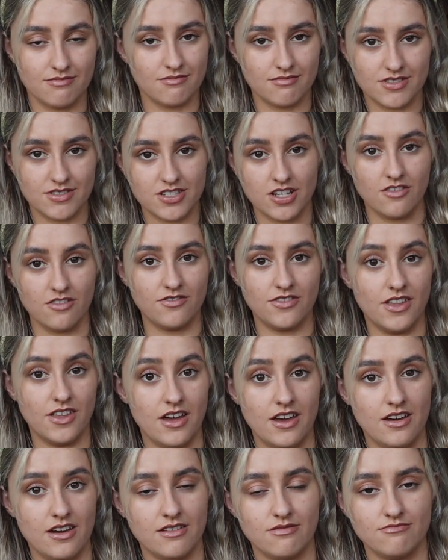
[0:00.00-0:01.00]
stuff
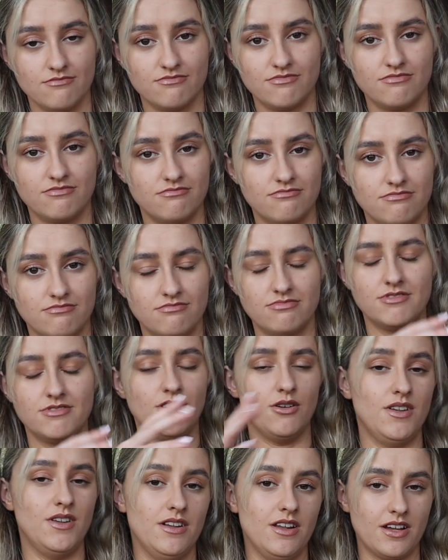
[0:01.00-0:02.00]
there, so
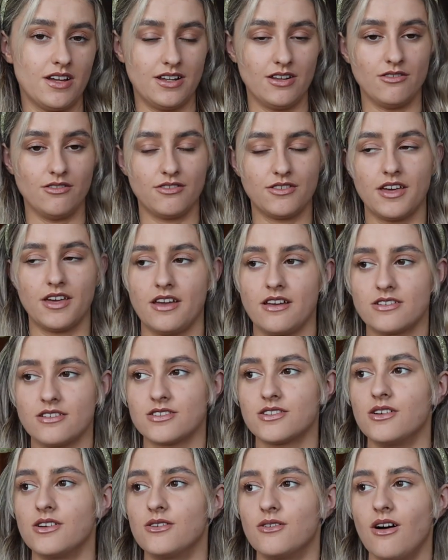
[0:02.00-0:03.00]
like a little thing.
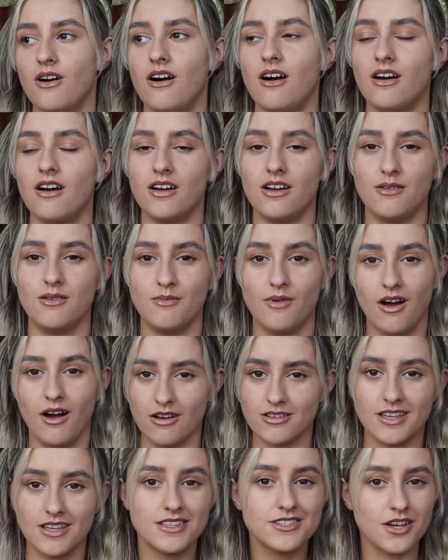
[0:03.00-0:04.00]
So
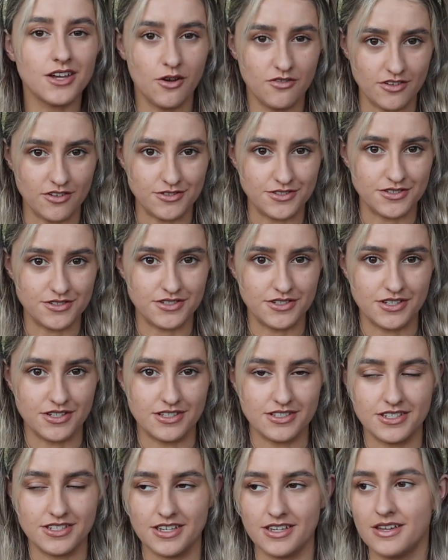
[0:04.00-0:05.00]
I'll insert a photo so you can
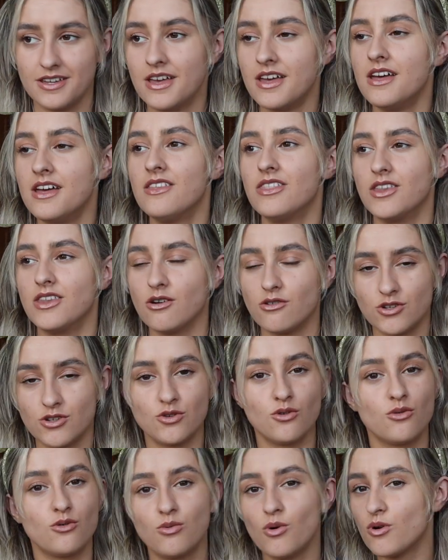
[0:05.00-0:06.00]
see.
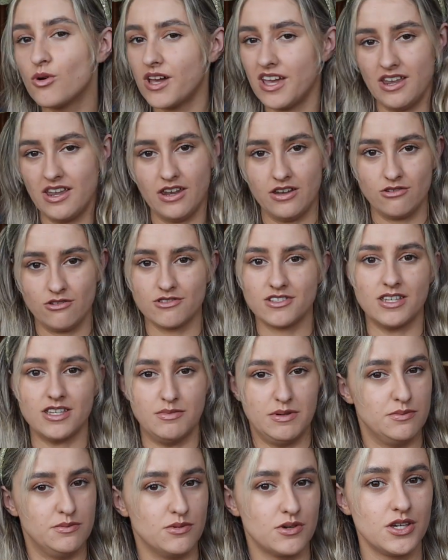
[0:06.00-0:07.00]
You'll walk in and you'll see
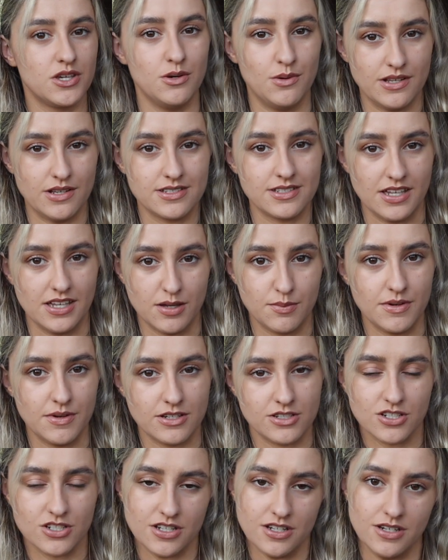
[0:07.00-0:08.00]
people queuing to take a
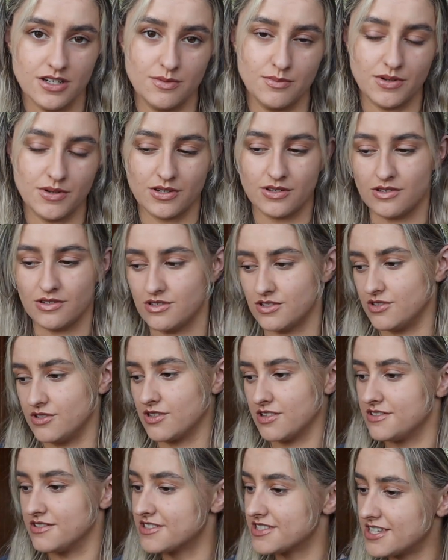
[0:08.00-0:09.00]
picture here, because you
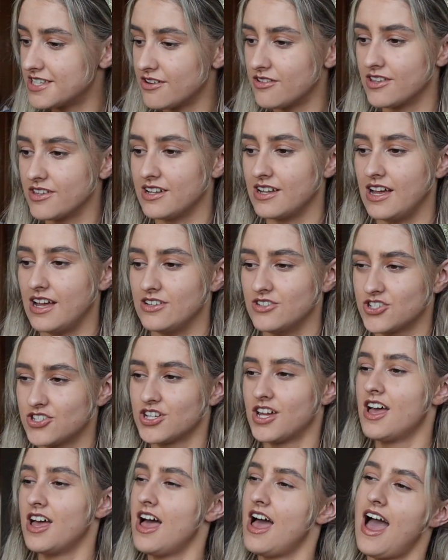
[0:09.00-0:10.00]
can sit on the ledge
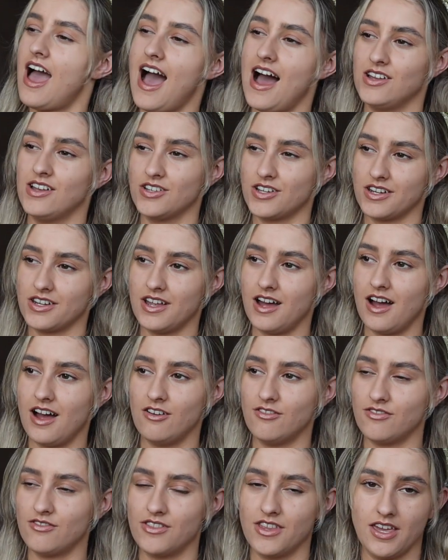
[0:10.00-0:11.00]
and you can
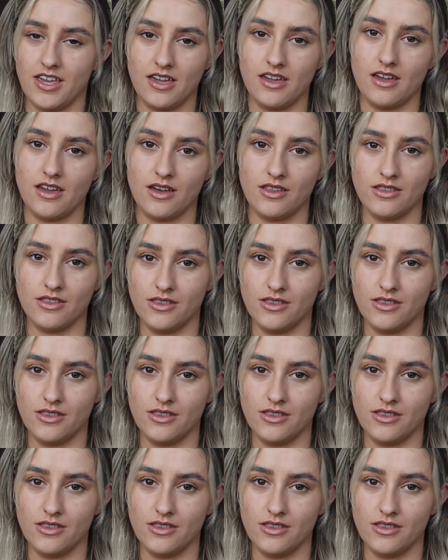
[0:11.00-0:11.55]
have the